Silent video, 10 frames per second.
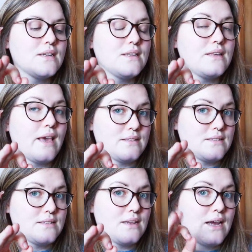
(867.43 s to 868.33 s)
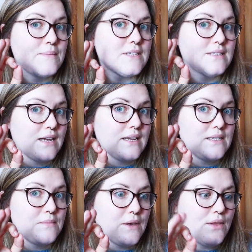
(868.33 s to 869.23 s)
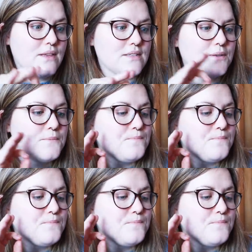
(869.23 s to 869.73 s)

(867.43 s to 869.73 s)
Yes, I'm excited about this.